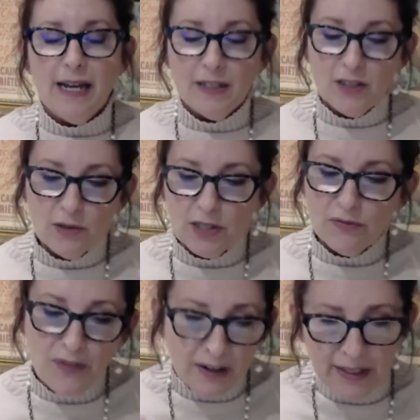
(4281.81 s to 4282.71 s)
and so it's
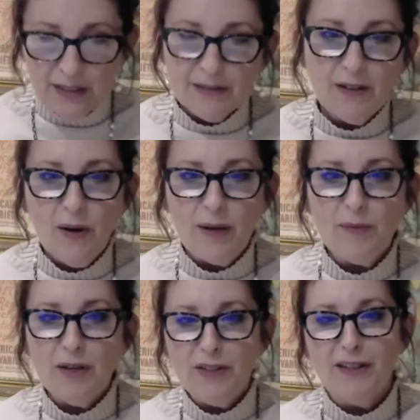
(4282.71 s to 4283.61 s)
very oh, I'm
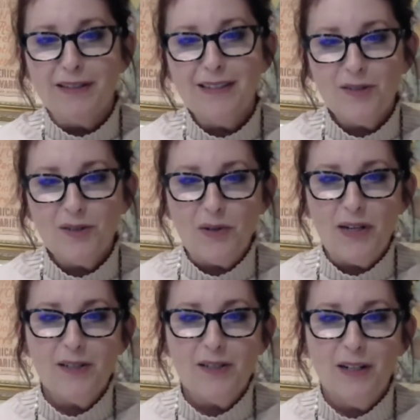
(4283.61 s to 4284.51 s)
loving this. That's so
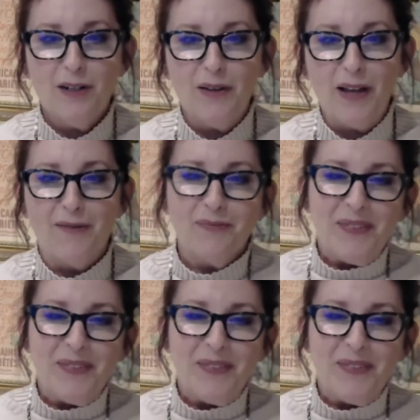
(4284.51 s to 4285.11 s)
nice to hear that.